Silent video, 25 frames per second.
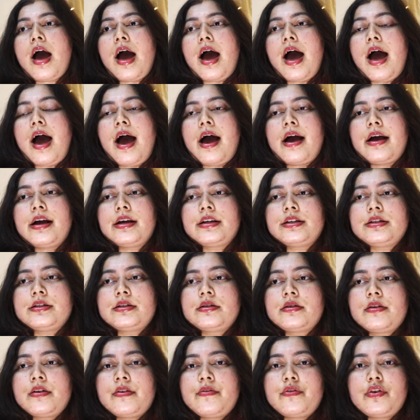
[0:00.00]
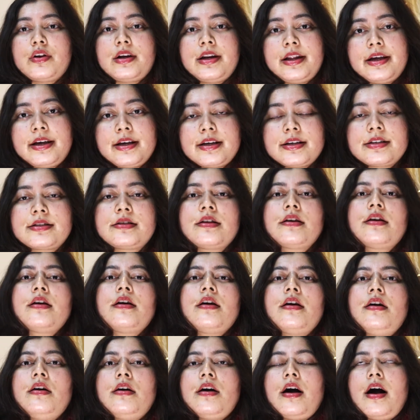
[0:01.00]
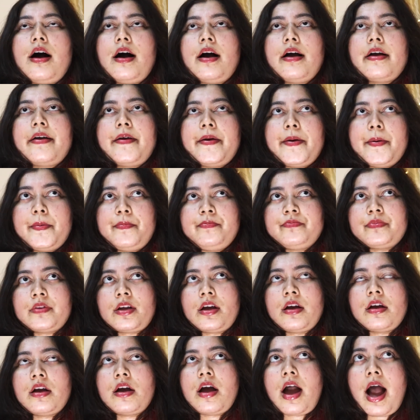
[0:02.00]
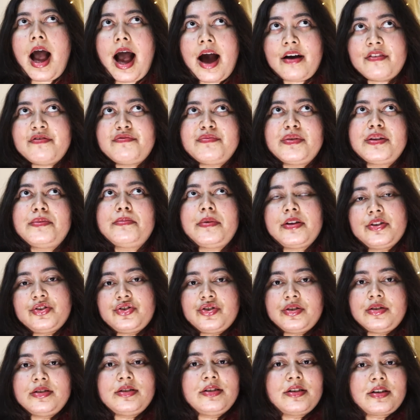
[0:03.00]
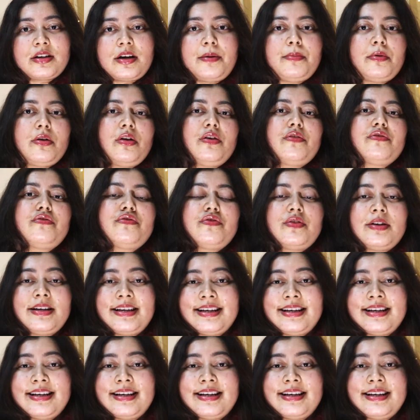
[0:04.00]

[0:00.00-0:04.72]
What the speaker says: And for links, I have been mentioned in a couple of